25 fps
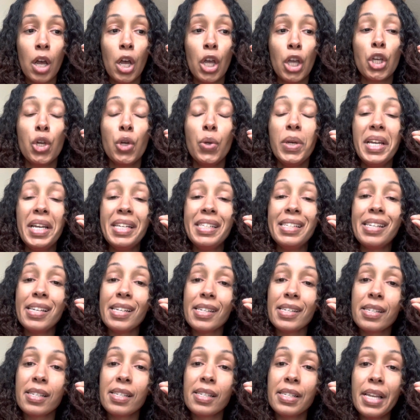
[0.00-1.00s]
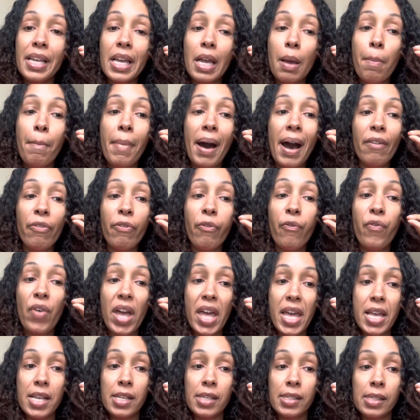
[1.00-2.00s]
You need to seek my
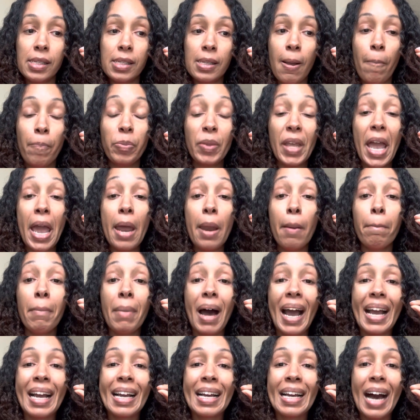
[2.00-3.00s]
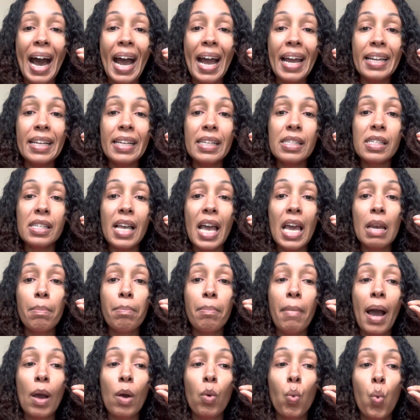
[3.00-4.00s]
face and my guidance and
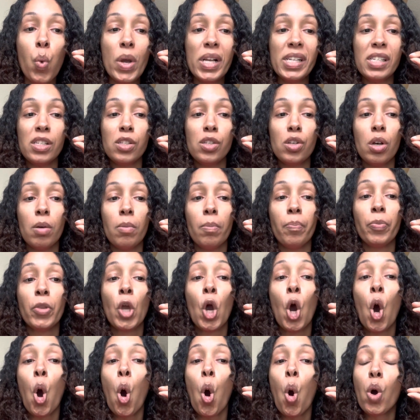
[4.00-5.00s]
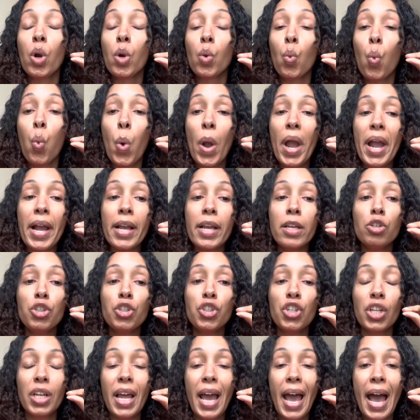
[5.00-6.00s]
my wisdom on where you
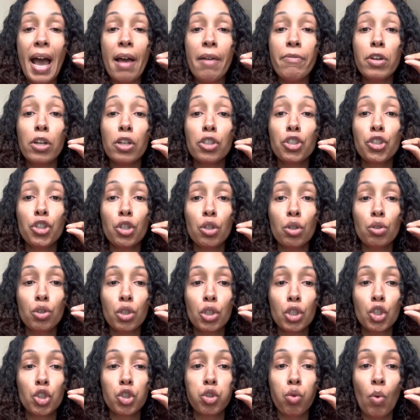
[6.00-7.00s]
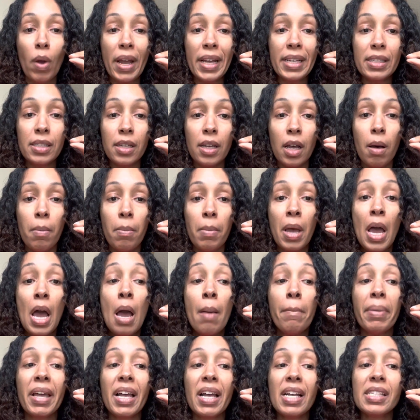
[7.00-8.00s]
should have your children trained up
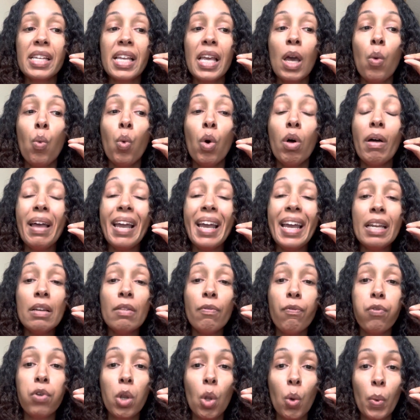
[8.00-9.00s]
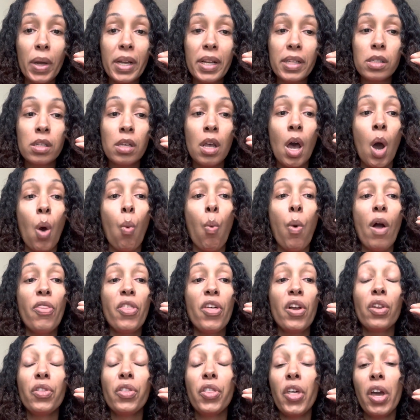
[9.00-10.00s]
because it will influence
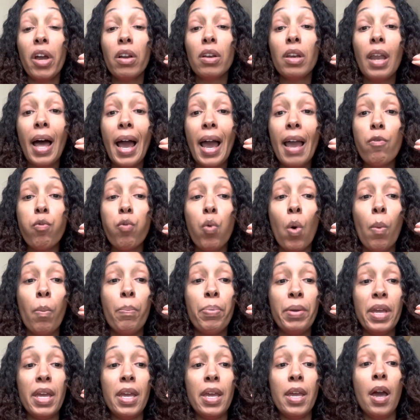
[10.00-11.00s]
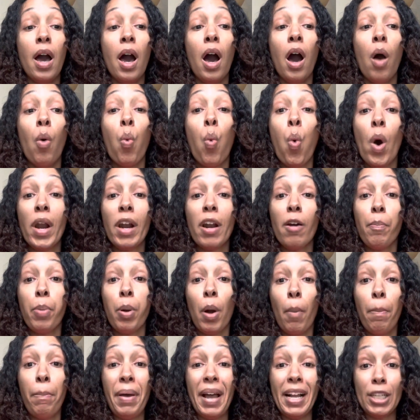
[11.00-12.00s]
whether their life will be one of
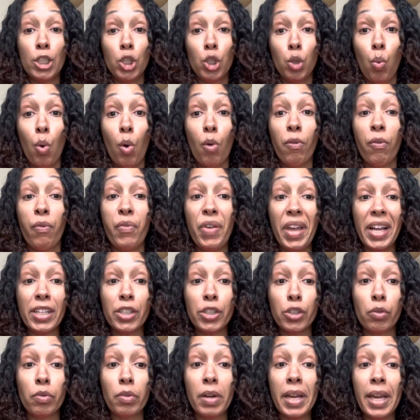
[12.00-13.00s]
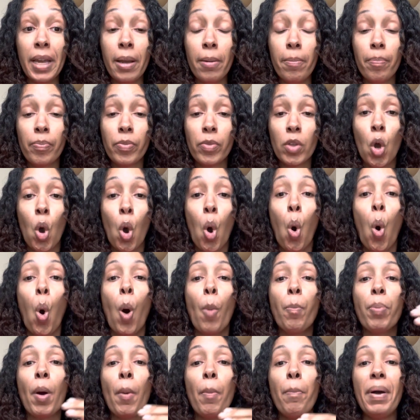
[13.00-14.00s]
perpetual victory or
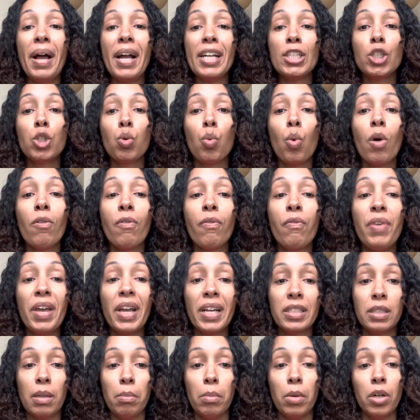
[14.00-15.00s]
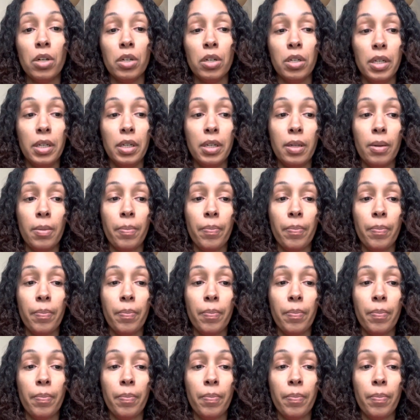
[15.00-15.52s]
perpetual victimhood.